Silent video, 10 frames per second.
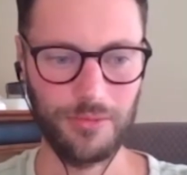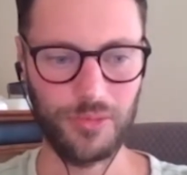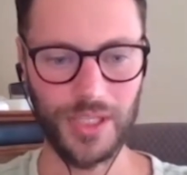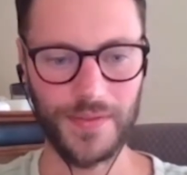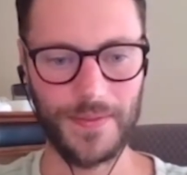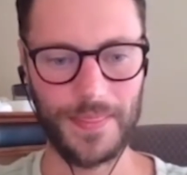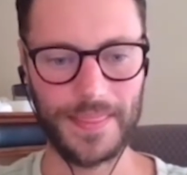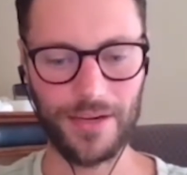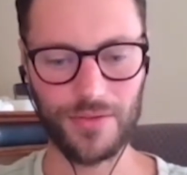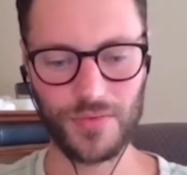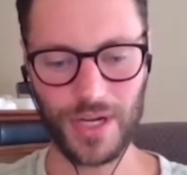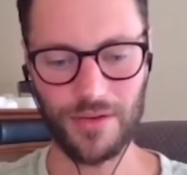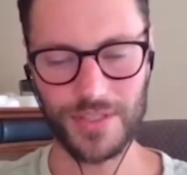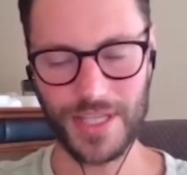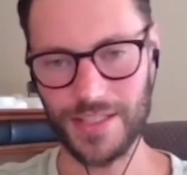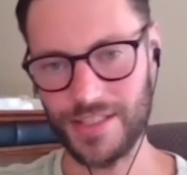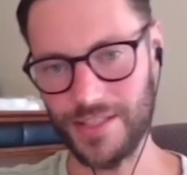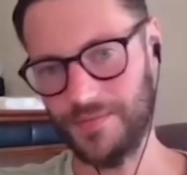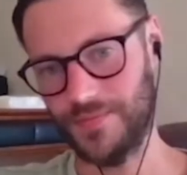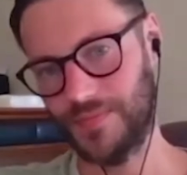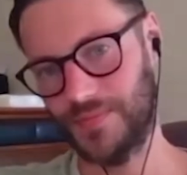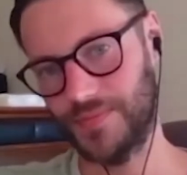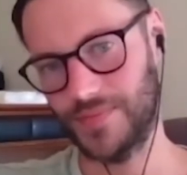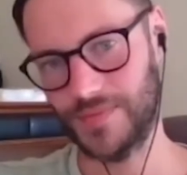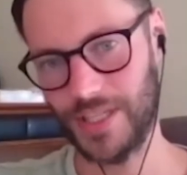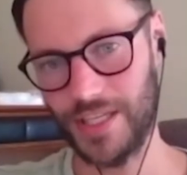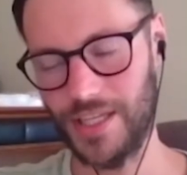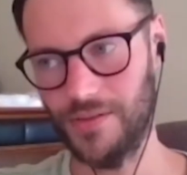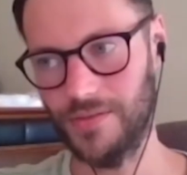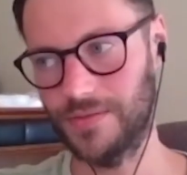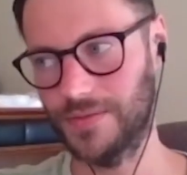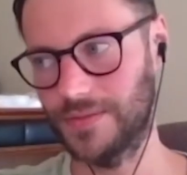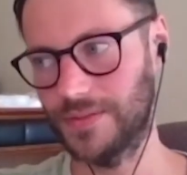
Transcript: But that was what I was there to heal.